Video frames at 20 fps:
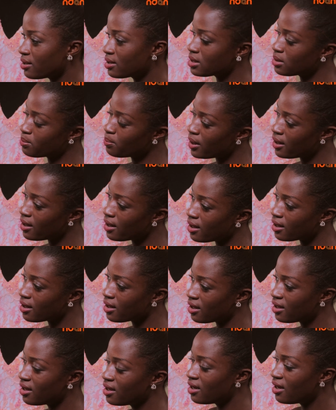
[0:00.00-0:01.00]
It's
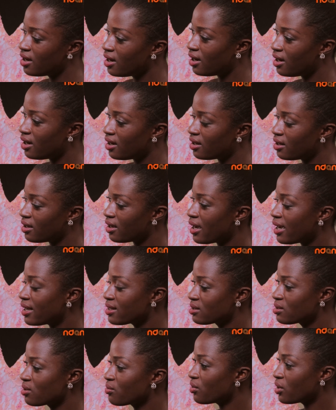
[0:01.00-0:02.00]
pink. It
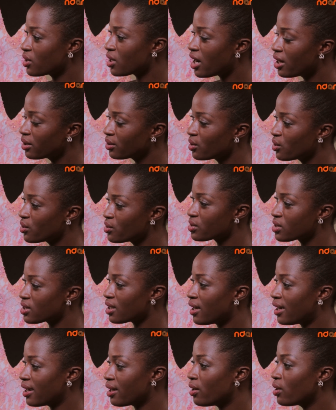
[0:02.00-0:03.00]
has different colors.
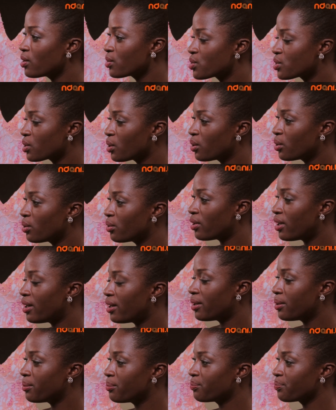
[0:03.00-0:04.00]
I also
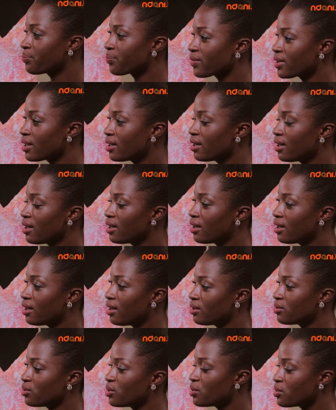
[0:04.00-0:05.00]

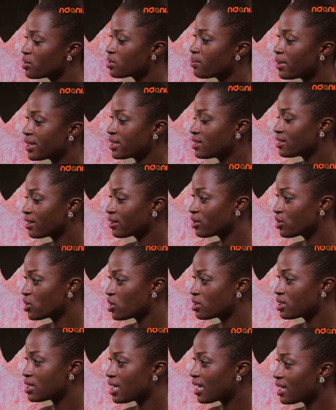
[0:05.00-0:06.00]
used my
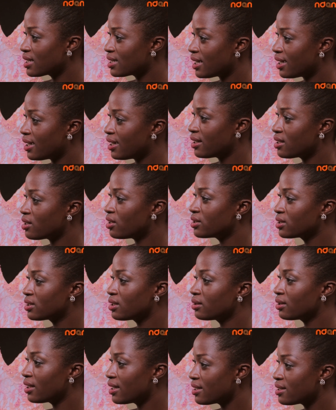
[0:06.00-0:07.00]
signature tie-dyed
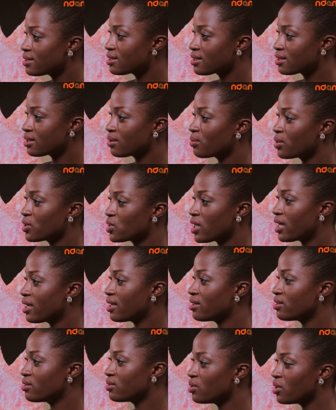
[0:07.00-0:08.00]
onto lace, which
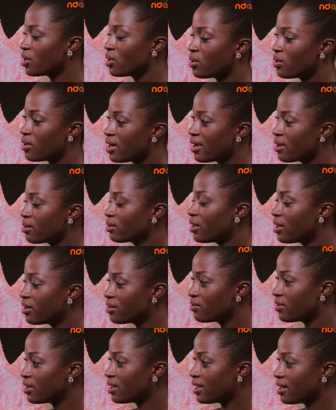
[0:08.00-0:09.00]
I
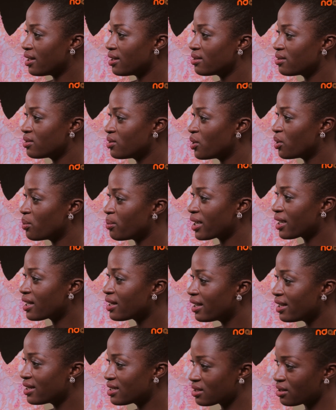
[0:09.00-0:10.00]
love, and my
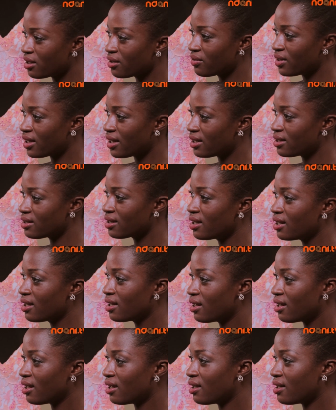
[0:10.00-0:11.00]
clients love that,
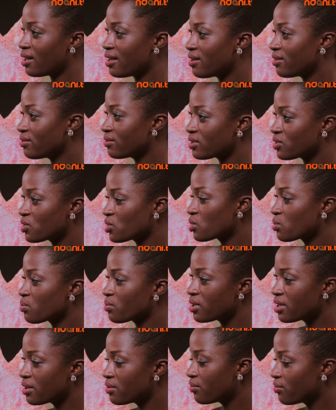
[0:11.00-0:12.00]
and I just
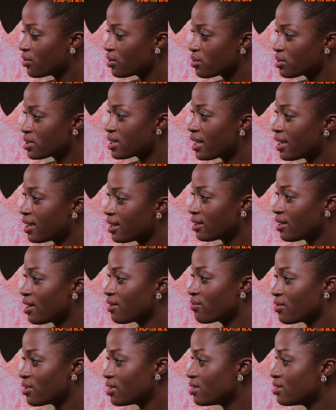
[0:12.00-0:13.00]
reinfuse that
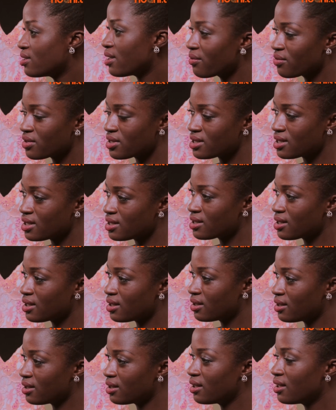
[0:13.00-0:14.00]
every
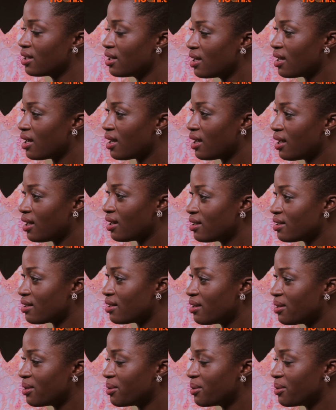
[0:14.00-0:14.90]
season, and